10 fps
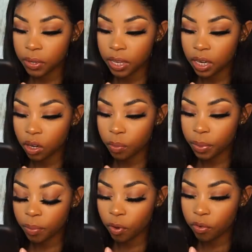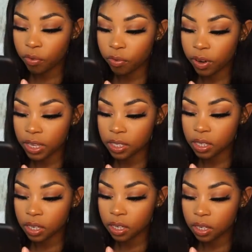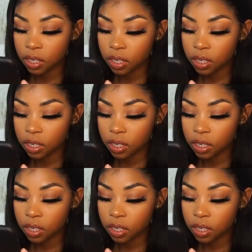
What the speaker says: bit a little bit more flatter.